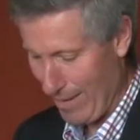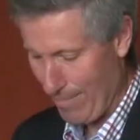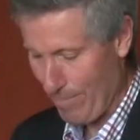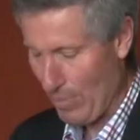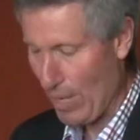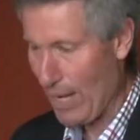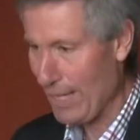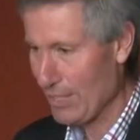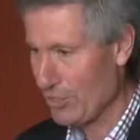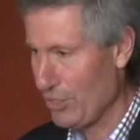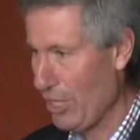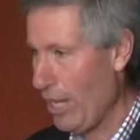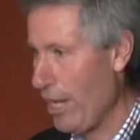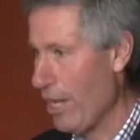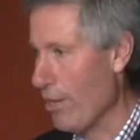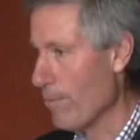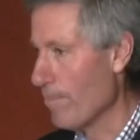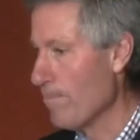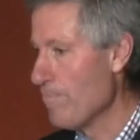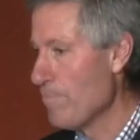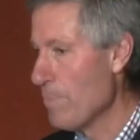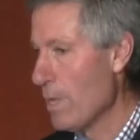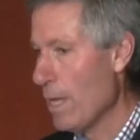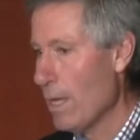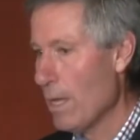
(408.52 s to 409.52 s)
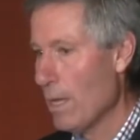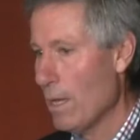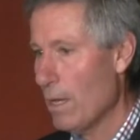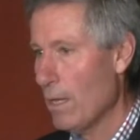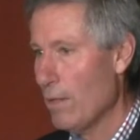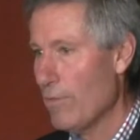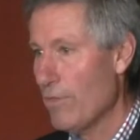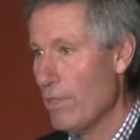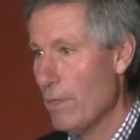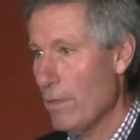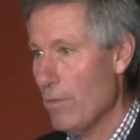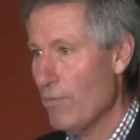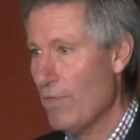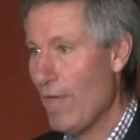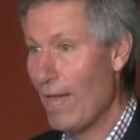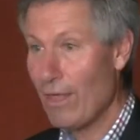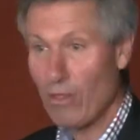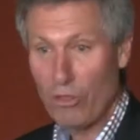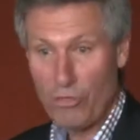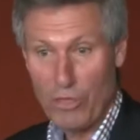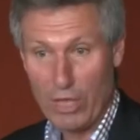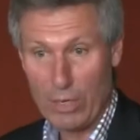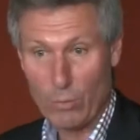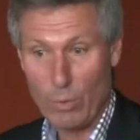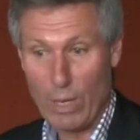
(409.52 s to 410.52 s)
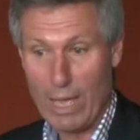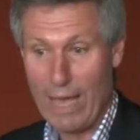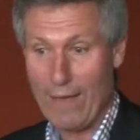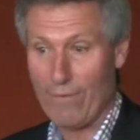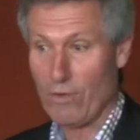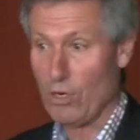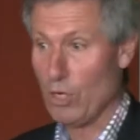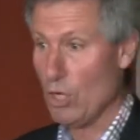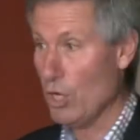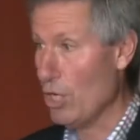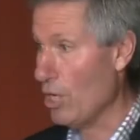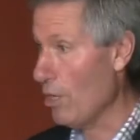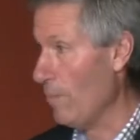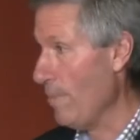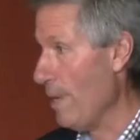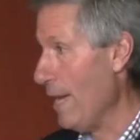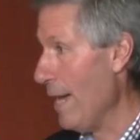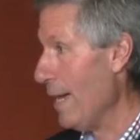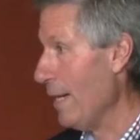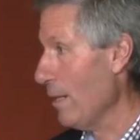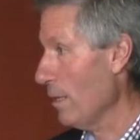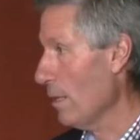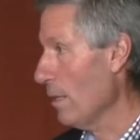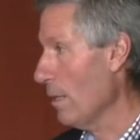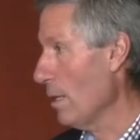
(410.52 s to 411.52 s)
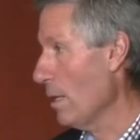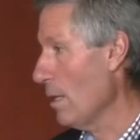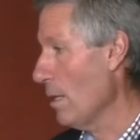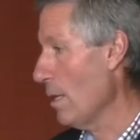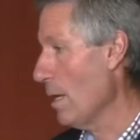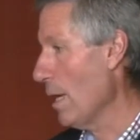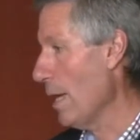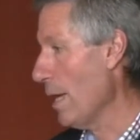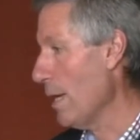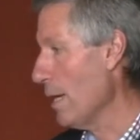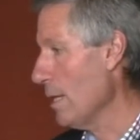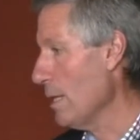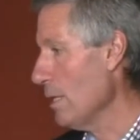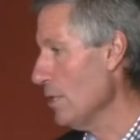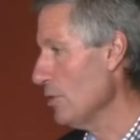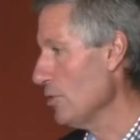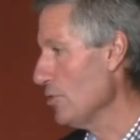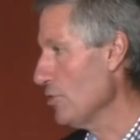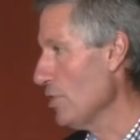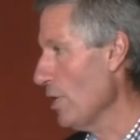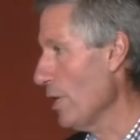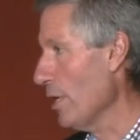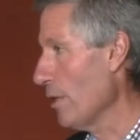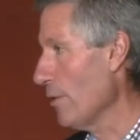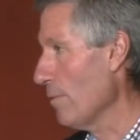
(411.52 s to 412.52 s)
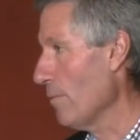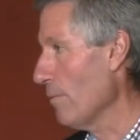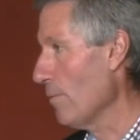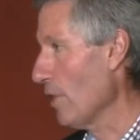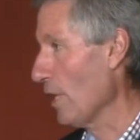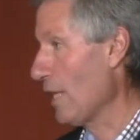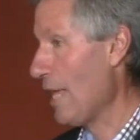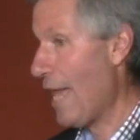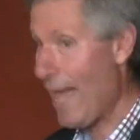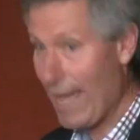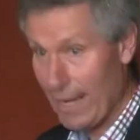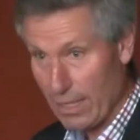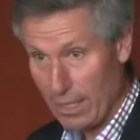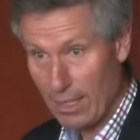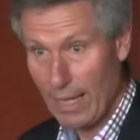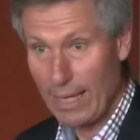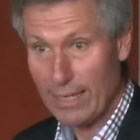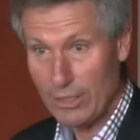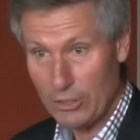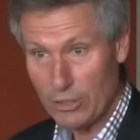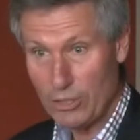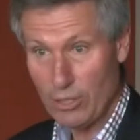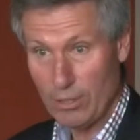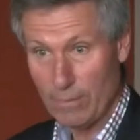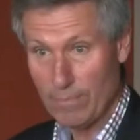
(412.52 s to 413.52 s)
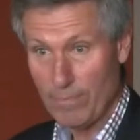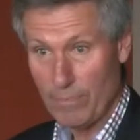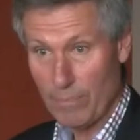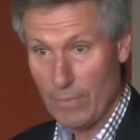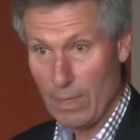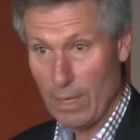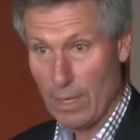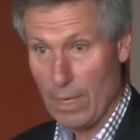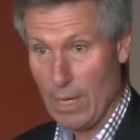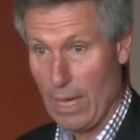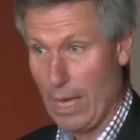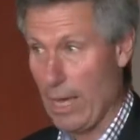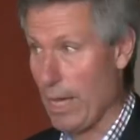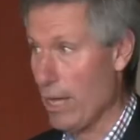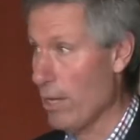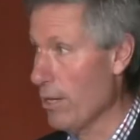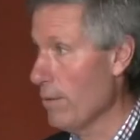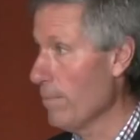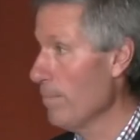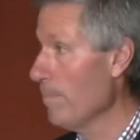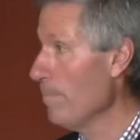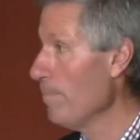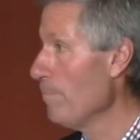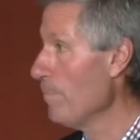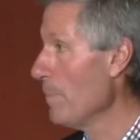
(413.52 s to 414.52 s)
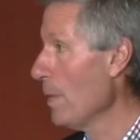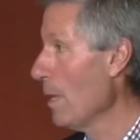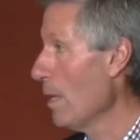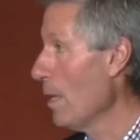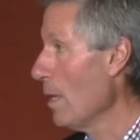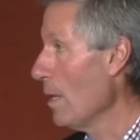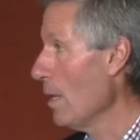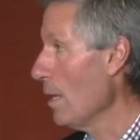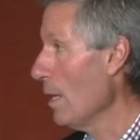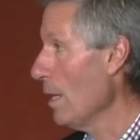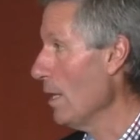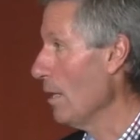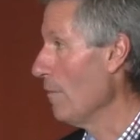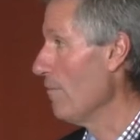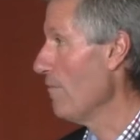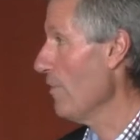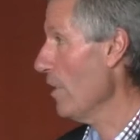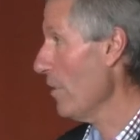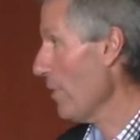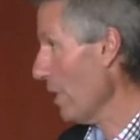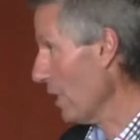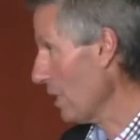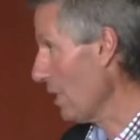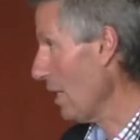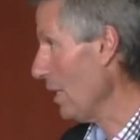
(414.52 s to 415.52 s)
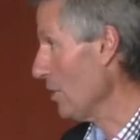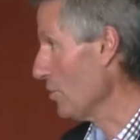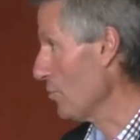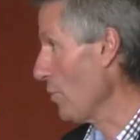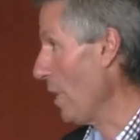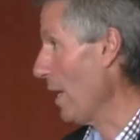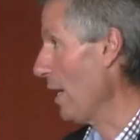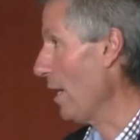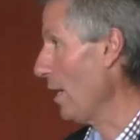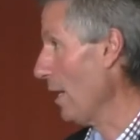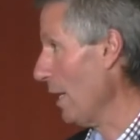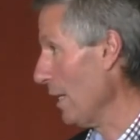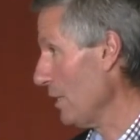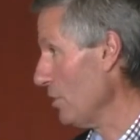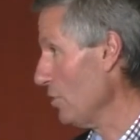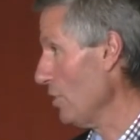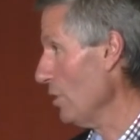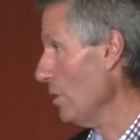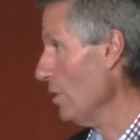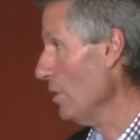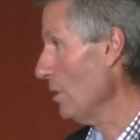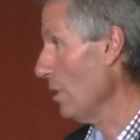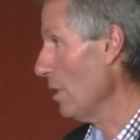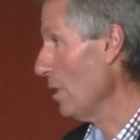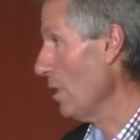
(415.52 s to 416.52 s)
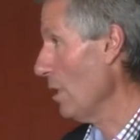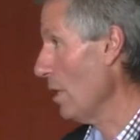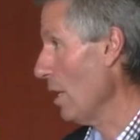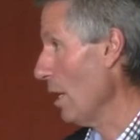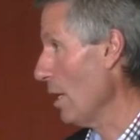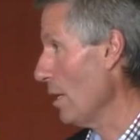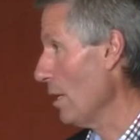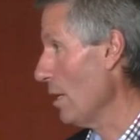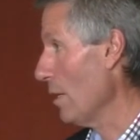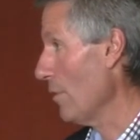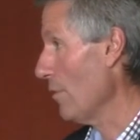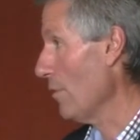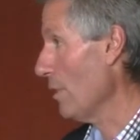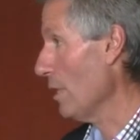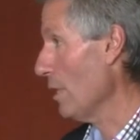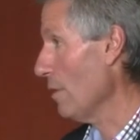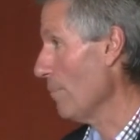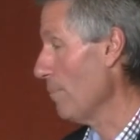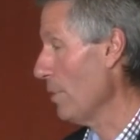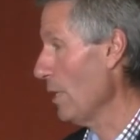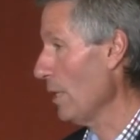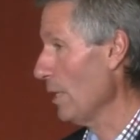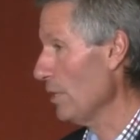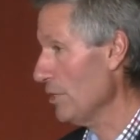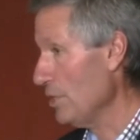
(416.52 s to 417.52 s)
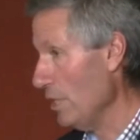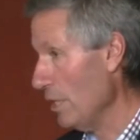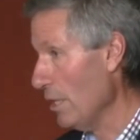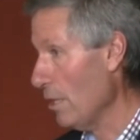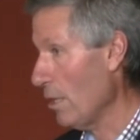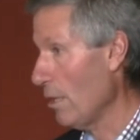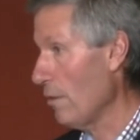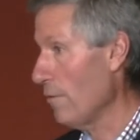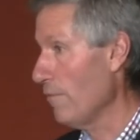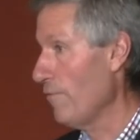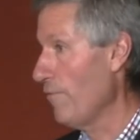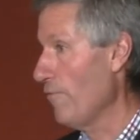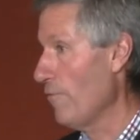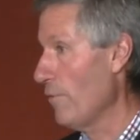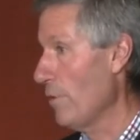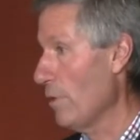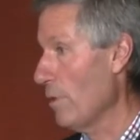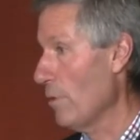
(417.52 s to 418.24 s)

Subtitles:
bites home. The other thing we haven't heard about is the candidates. In a very close-run election, the ability of